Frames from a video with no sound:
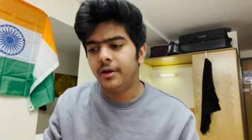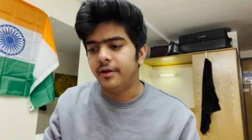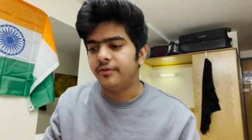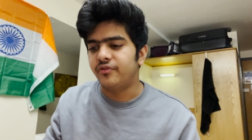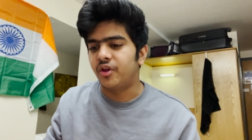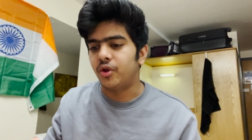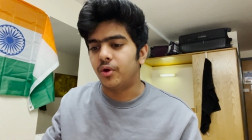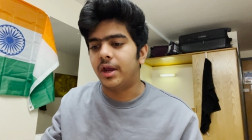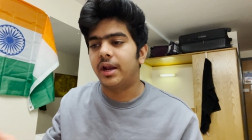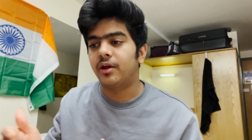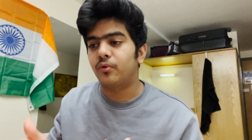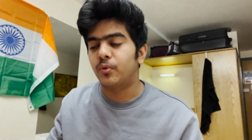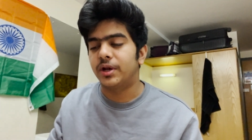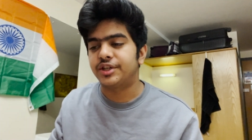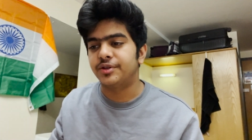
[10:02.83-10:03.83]
where you get a
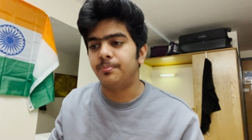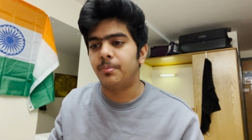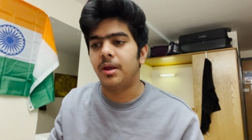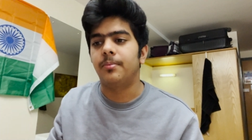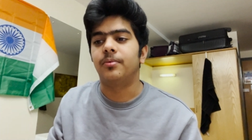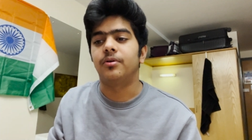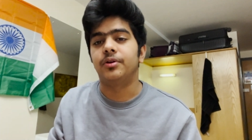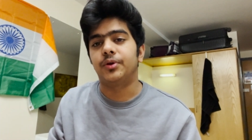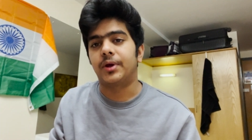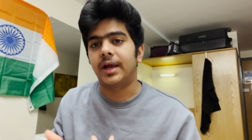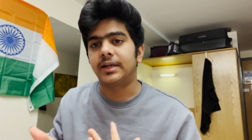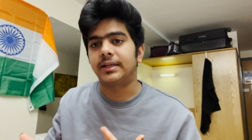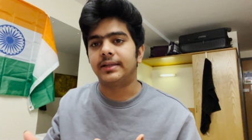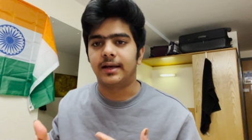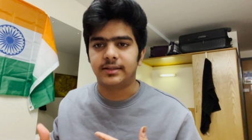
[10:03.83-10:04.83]
question paper, you
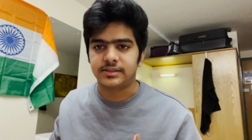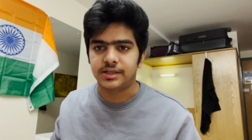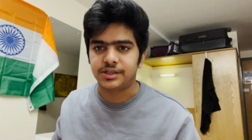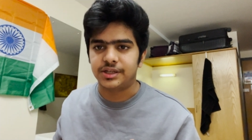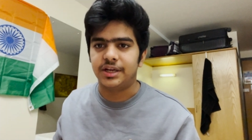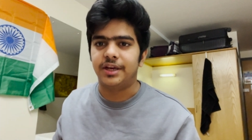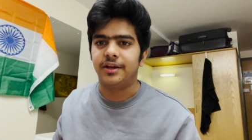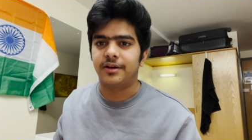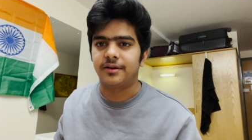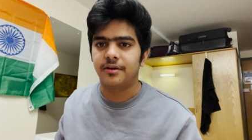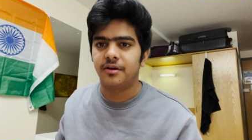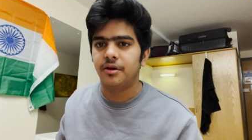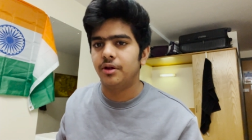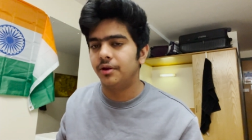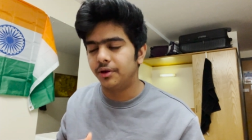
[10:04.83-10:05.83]
get an answer sheet,
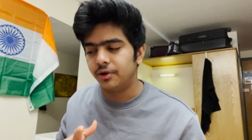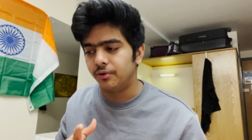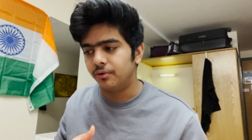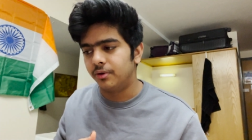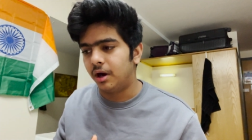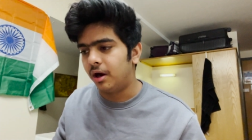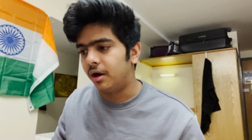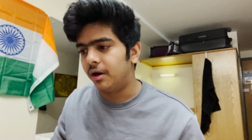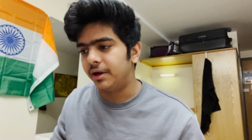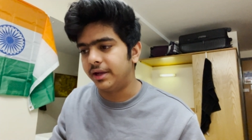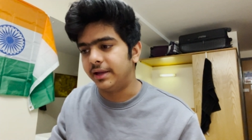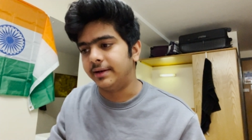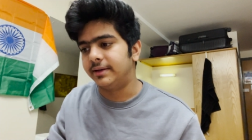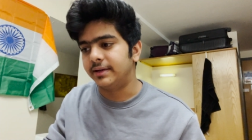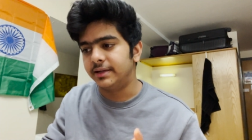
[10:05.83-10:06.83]
you
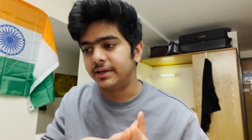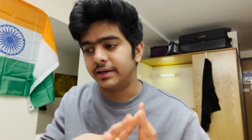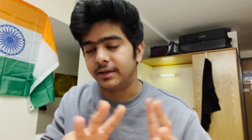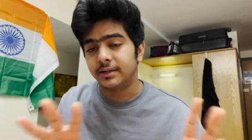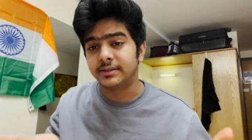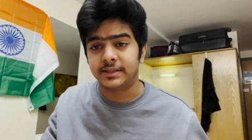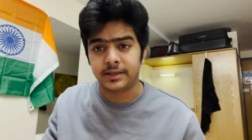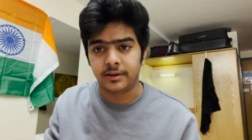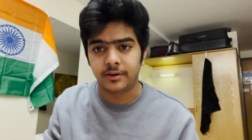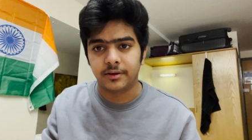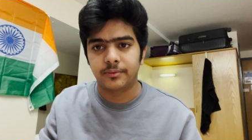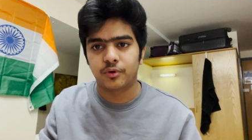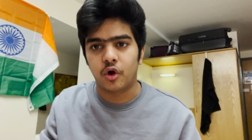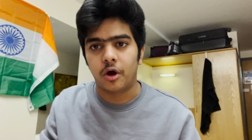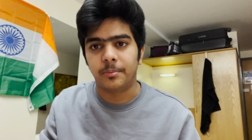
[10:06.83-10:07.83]
it is in a
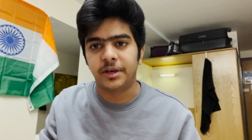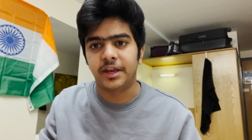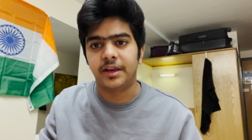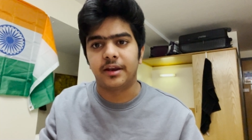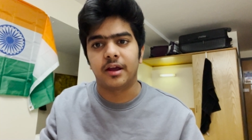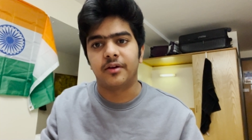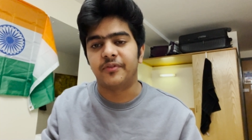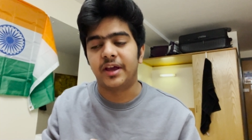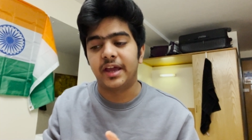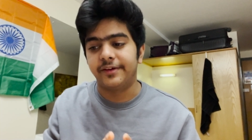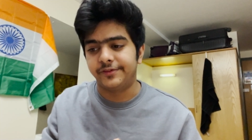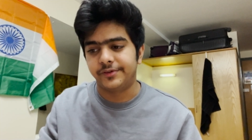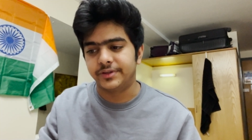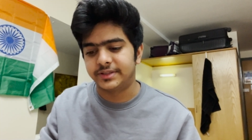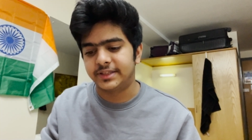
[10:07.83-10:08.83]
common area where
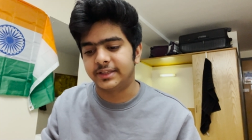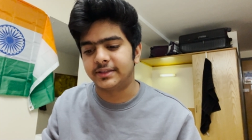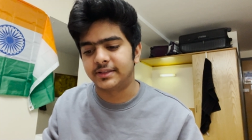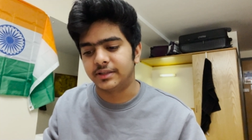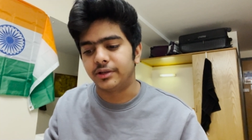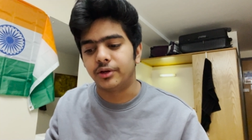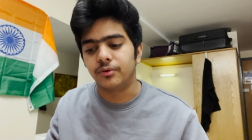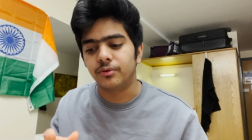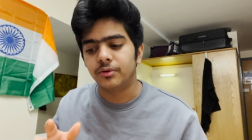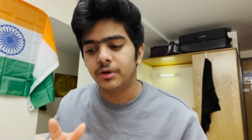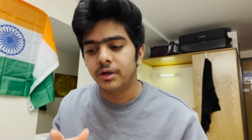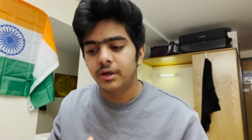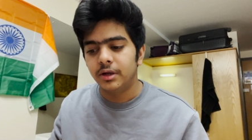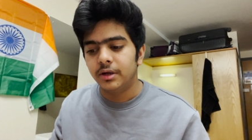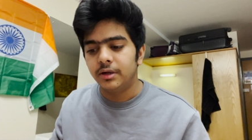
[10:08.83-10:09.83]
everyone sits, and you
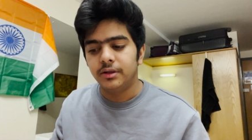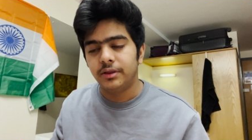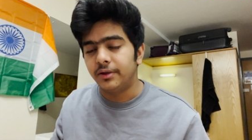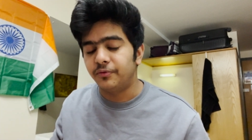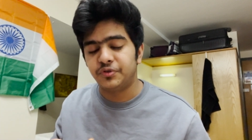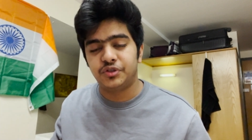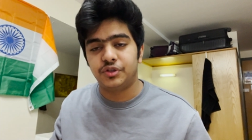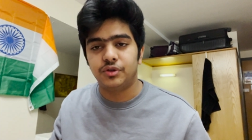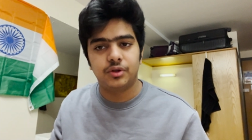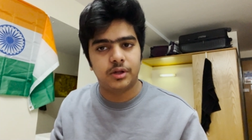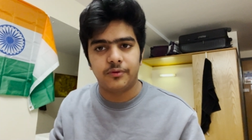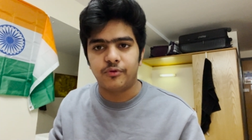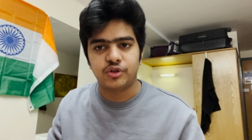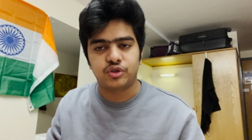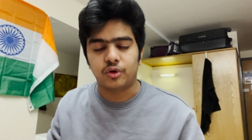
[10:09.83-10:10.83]
it
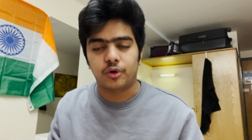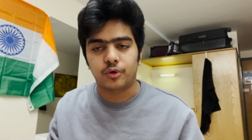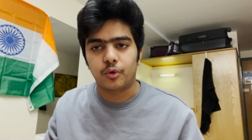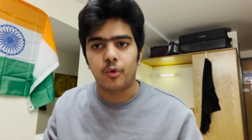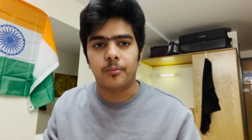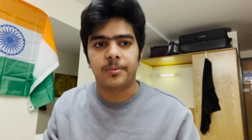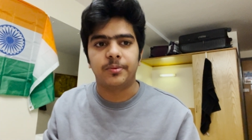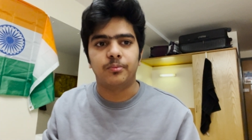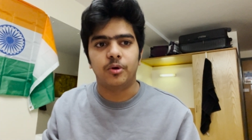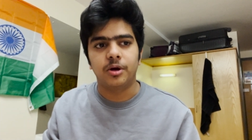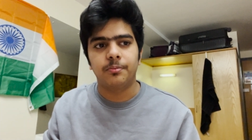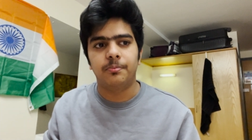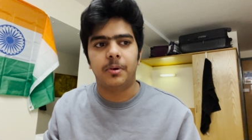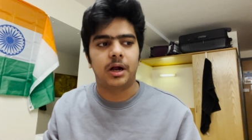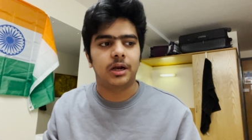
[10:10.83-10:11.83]
was not open book.
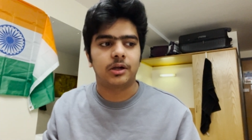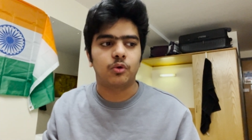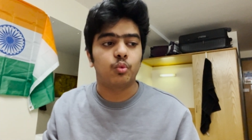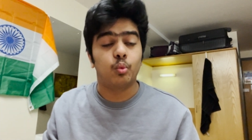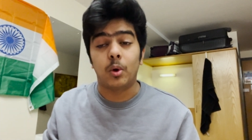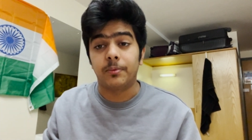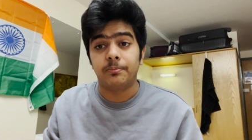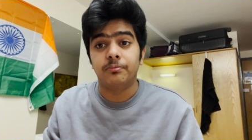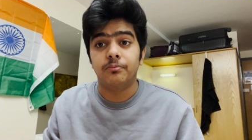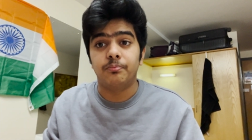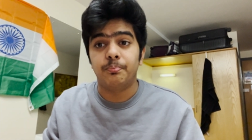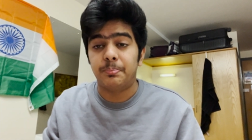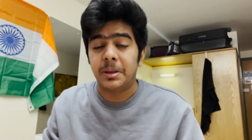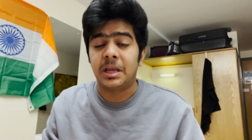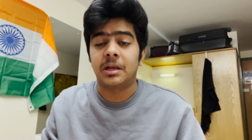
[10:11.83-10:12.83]
But one
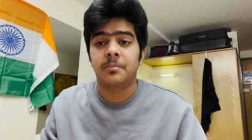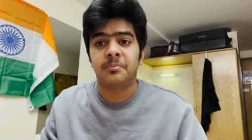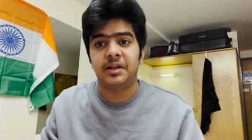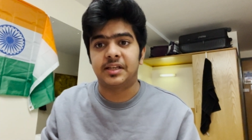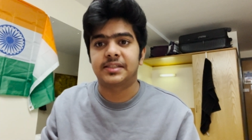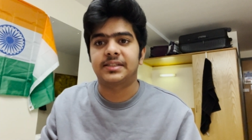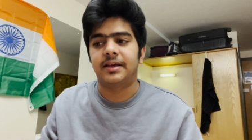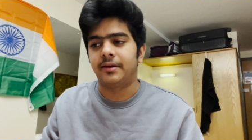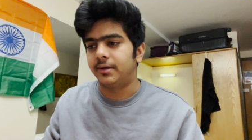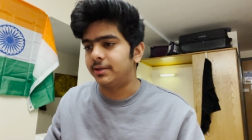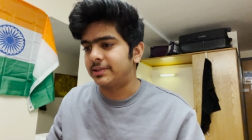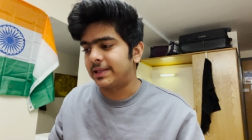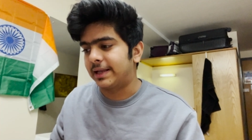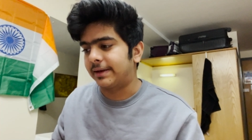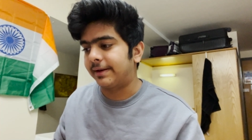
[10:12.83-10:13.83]
big plus side
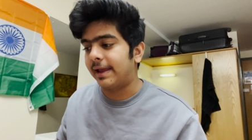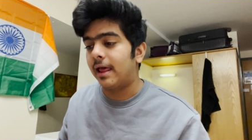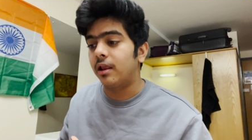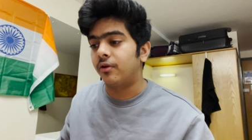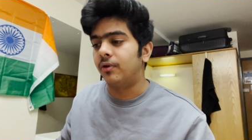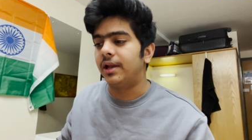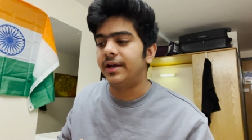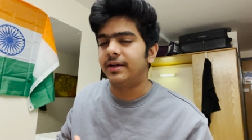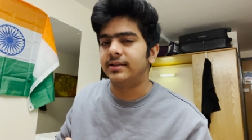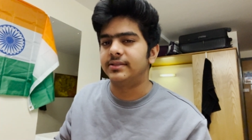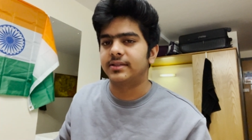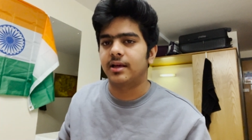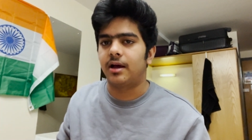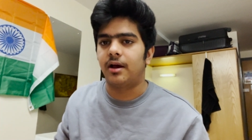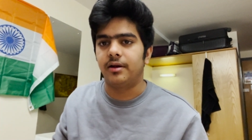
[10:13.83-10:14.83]
is that
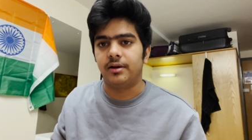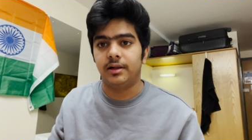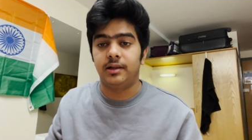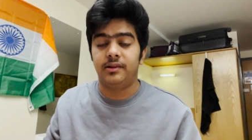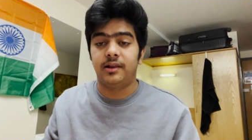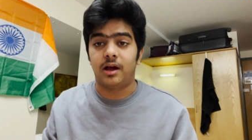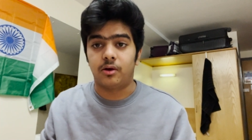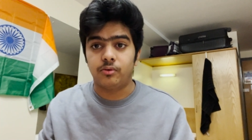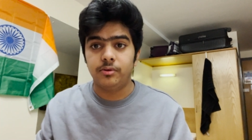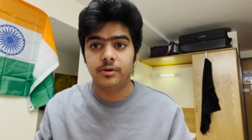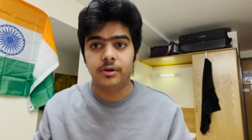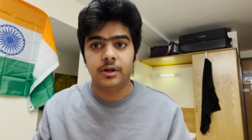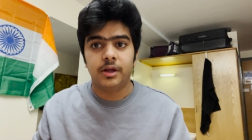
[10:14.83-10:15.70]
calculators are allowed,